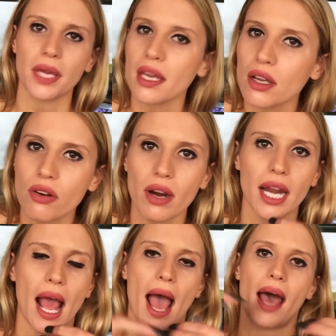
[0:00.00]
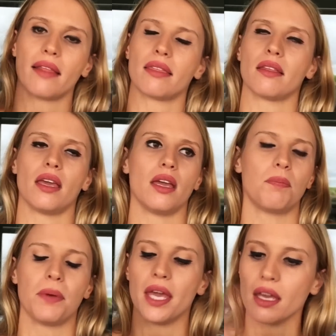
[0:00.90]
being a great
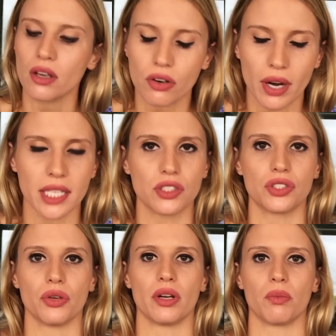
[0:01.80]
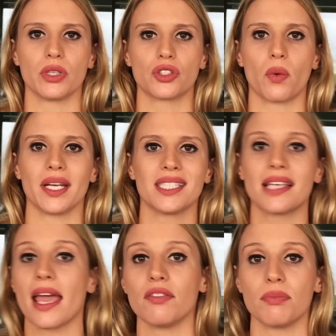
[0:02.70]
athlete, being a great student was going to
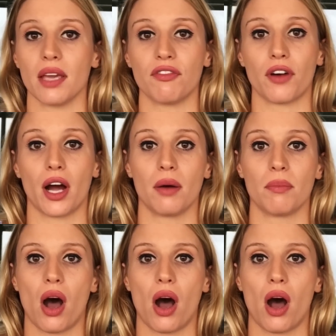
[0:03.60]
save me from